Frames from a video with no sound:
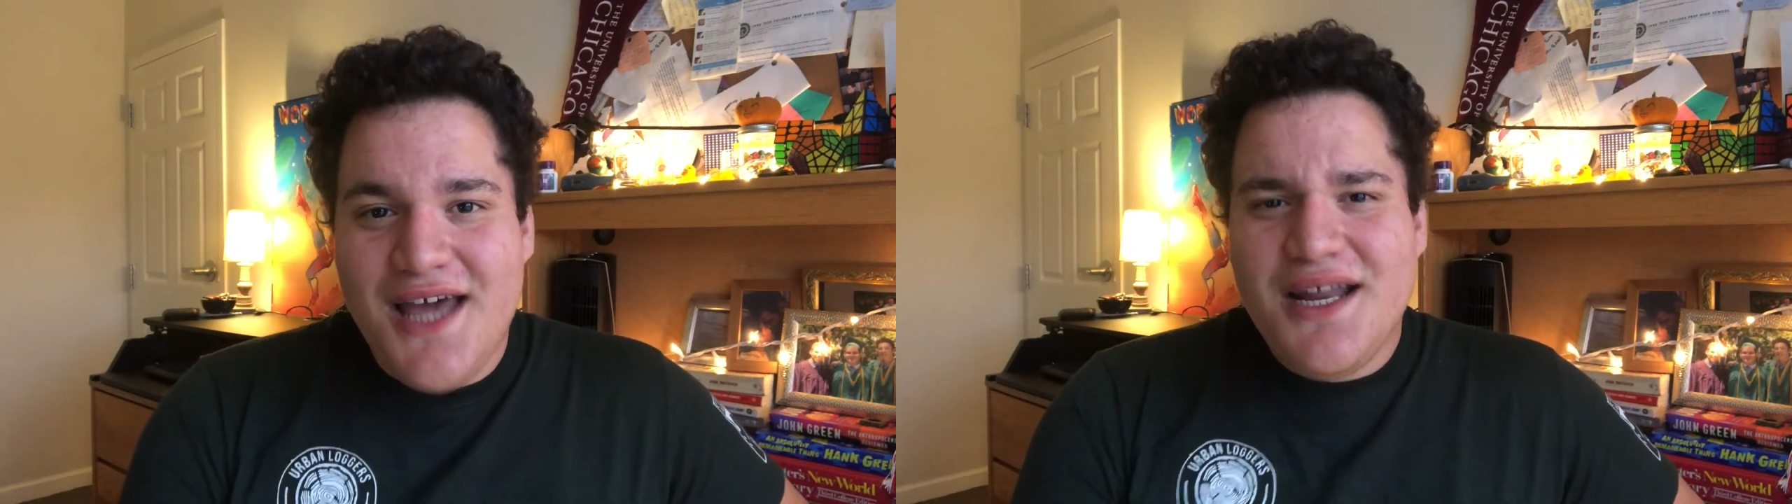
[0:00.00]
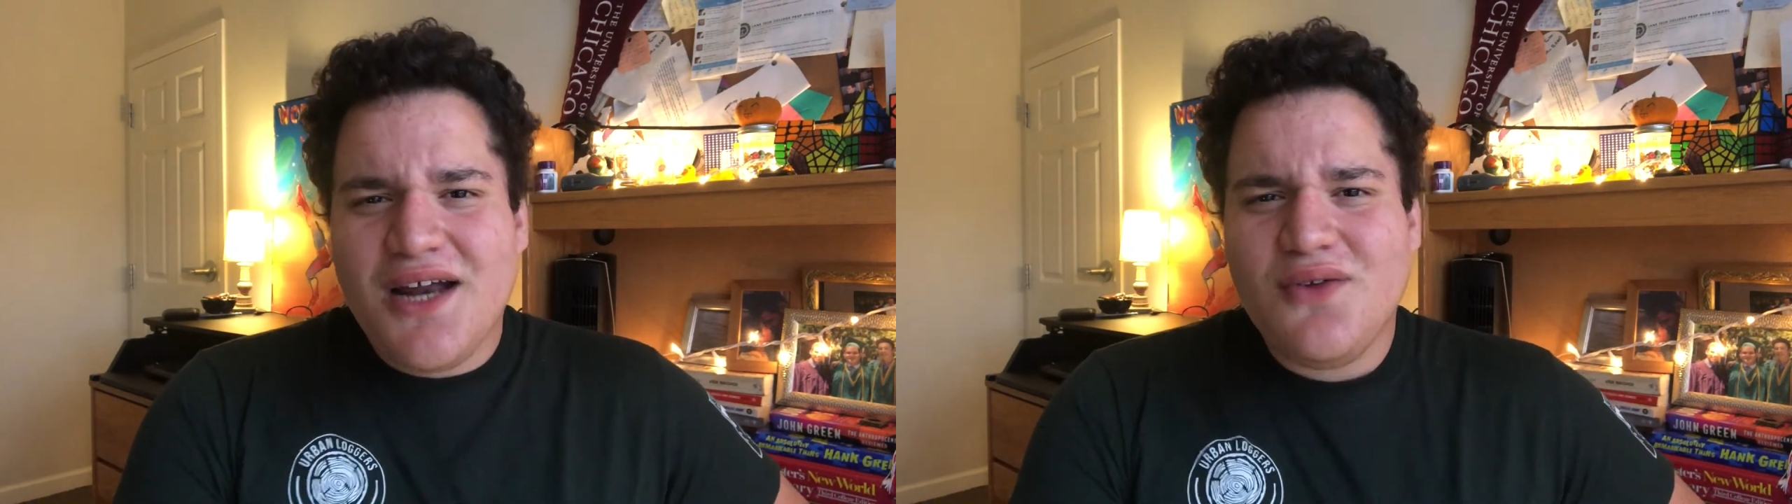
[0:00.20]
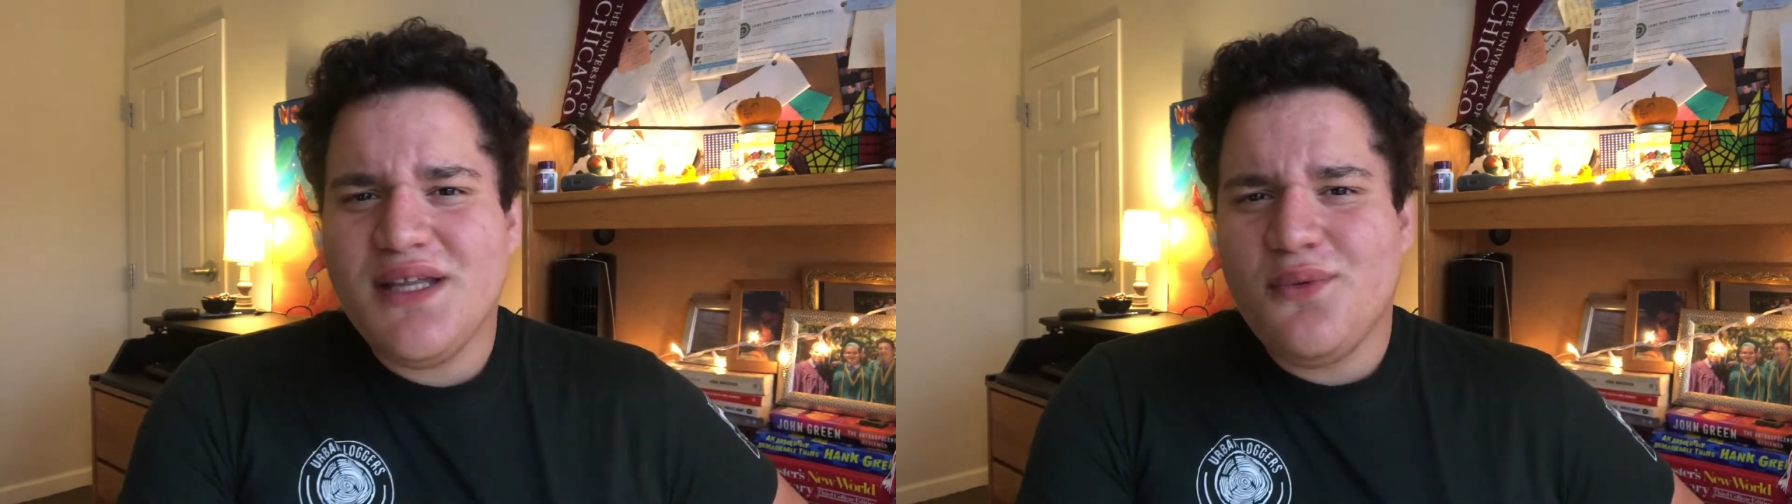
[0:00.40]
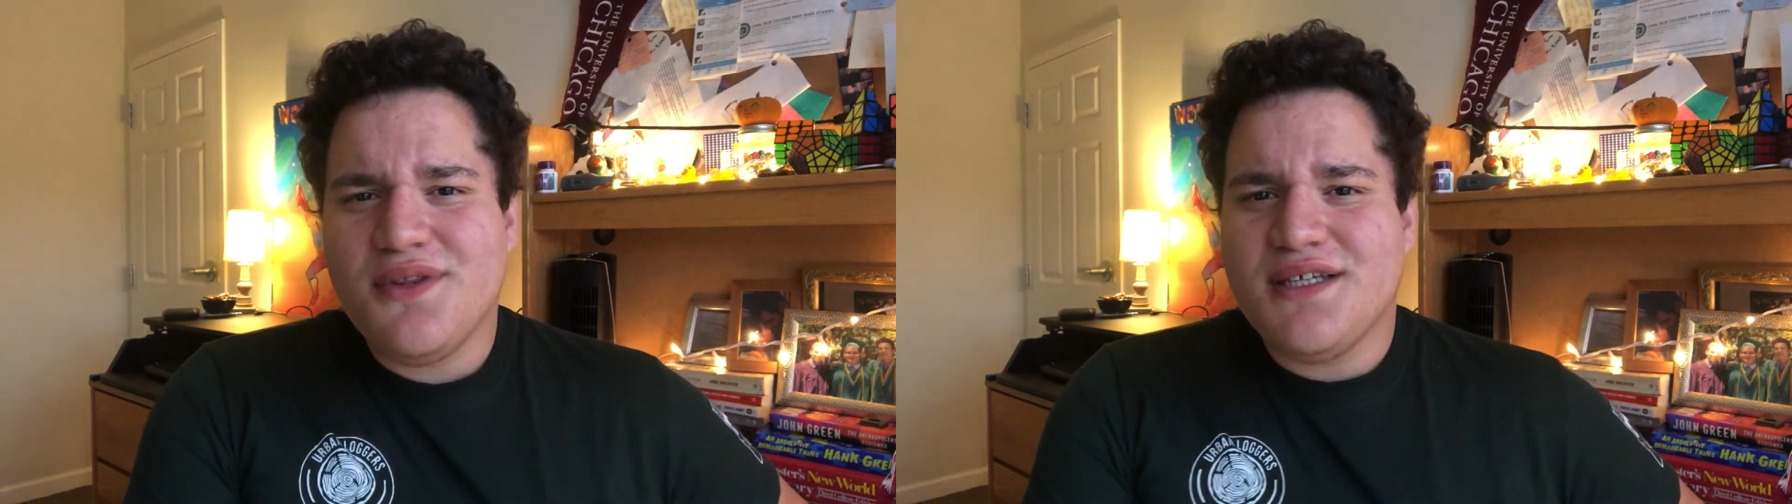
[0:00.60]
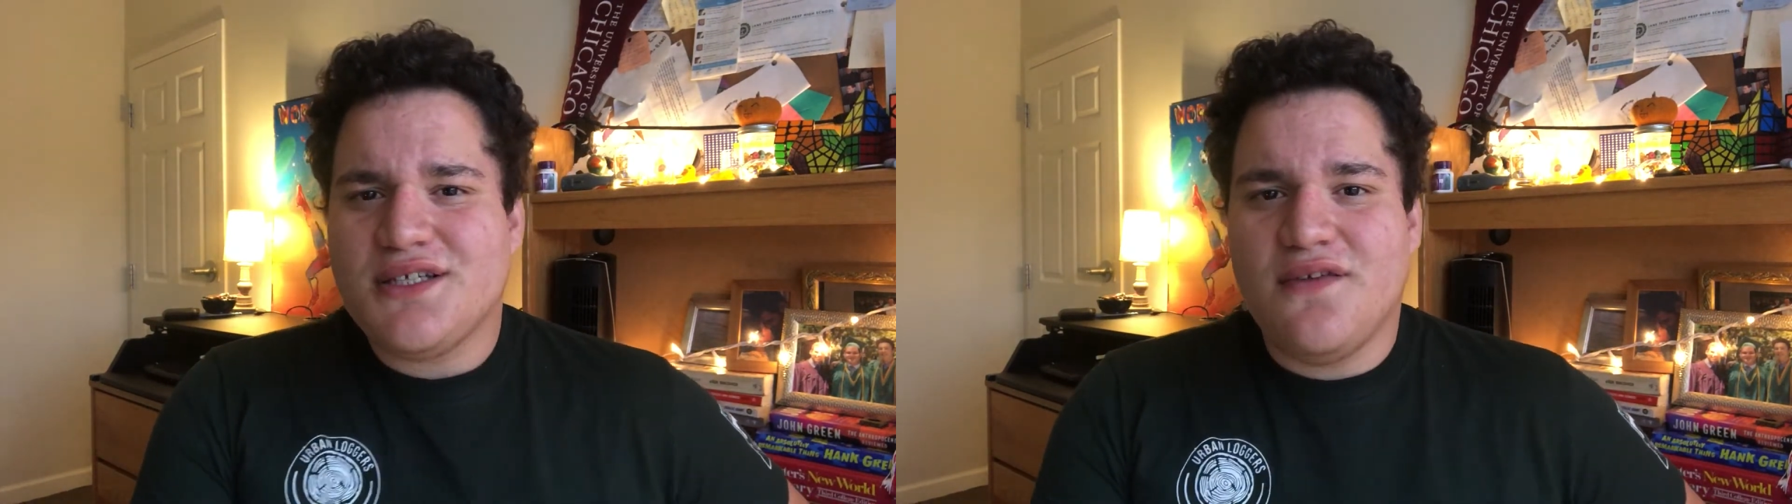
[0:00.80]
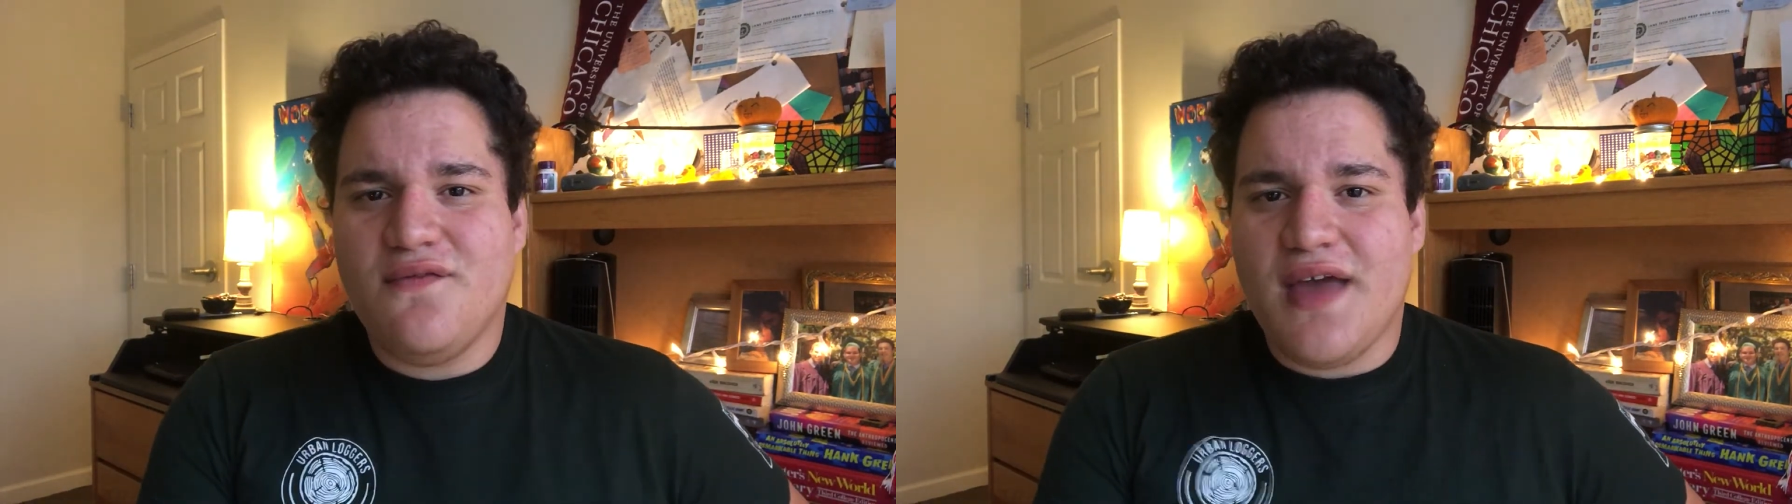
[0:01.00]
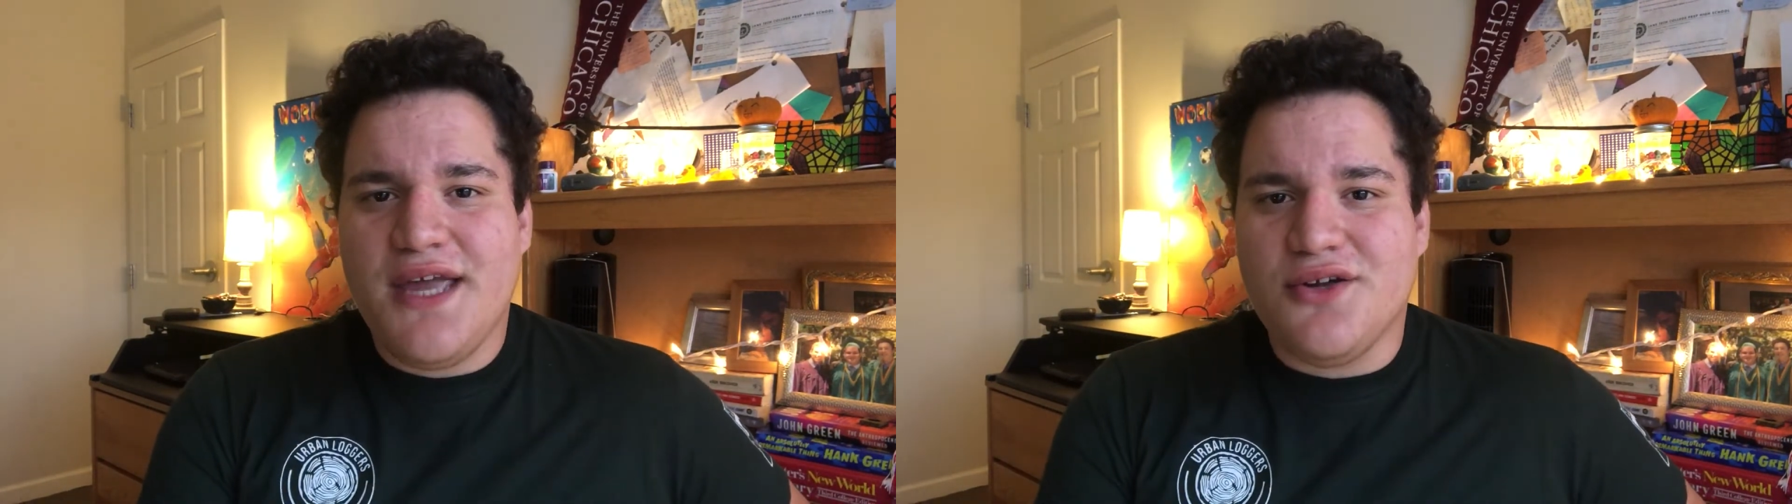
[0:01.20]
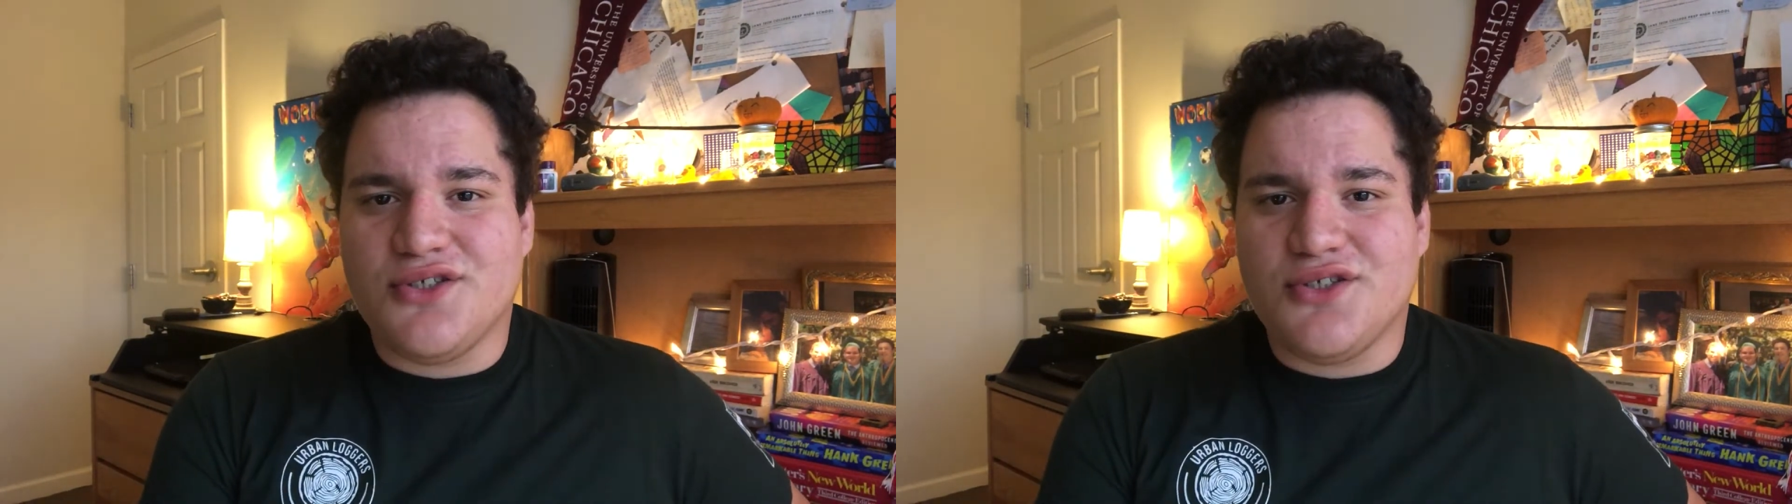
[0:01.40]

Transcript: Not only will this convey your